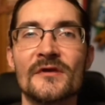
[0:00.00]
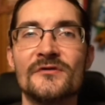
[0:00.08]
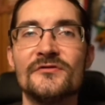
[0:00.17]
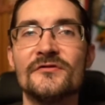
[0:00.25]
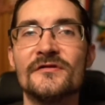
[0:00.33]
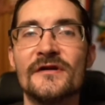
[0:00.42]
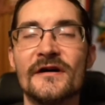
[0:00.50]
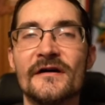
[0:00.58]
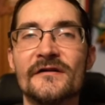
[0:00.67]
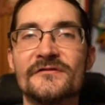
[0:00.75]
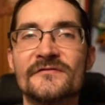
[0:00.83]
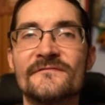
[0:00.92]
You can
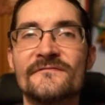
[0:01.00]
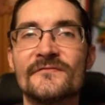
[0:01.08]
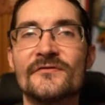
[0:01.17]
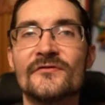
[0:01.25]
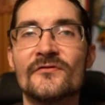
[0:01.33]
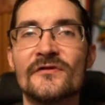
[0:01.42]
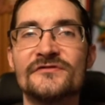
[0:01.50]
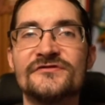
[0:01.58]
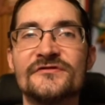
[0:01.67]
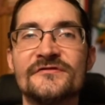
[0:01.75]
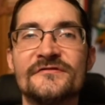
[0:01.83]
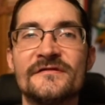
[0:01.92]
ask further
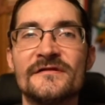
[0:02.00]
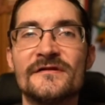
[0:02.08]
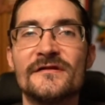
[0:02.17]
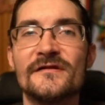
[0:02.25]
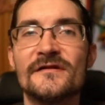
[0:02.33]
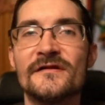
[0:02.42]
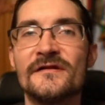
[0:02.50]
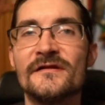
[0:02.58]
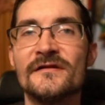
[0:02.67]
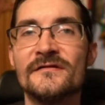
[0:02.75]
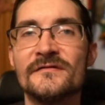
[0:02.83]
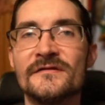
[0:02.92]
questions there,
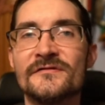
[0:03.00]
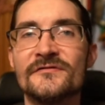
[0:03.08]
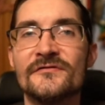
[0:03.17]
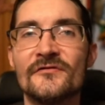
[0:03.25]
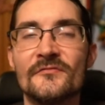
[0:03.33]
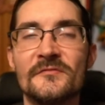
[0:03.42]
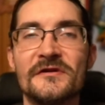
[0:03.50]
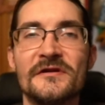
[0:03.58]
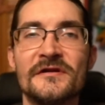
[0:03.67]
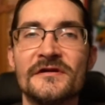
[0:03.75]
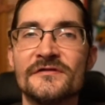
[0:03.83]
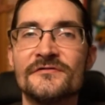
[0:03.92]
get to know me,
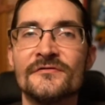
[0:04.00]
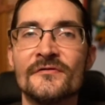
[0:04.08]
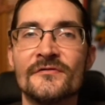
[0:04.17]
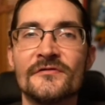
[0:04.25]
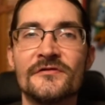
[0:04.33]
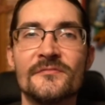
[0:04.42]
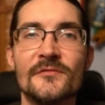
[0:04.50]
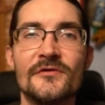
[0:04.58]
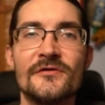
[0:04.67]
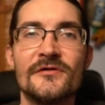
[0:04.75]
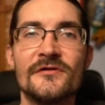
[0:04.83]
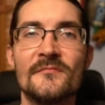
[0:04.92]
get to know the
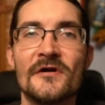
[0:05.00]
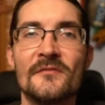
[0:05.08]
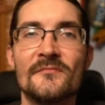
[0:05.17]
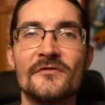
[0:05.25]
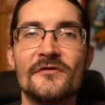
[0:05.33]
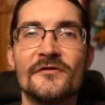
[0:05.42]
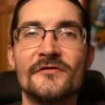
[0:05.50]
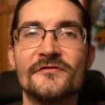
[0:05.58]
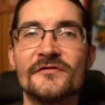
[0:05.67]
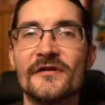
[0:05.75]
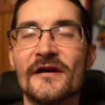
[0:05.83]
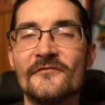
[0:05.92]
community members,
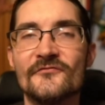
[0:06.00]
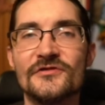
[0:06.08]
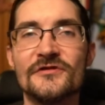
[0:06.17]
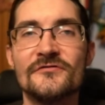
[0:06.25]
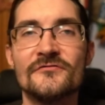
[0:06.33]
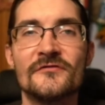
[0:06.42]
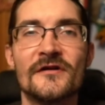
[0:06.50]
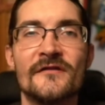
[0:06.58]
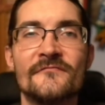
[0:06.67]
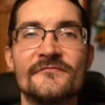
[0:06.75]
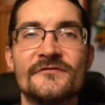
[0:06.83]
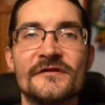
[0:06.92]
have general
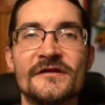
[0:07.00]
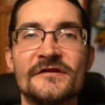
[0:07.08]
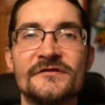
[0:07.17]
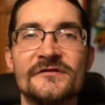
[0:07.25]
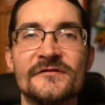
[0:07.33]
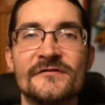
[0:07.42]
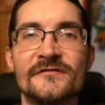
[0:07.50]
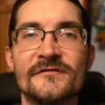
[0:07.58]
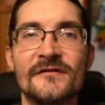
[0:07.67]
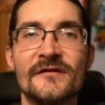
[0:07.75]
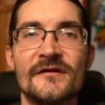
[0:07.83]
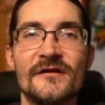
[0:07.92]
conversations,
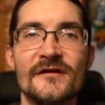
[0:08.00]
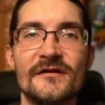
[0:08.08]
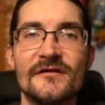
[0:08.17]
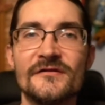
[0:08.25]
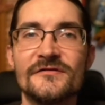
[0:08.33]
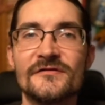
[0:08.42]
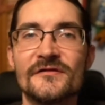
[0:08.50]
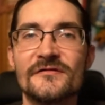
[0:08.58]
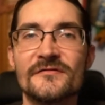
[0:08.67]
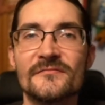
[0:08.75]
and just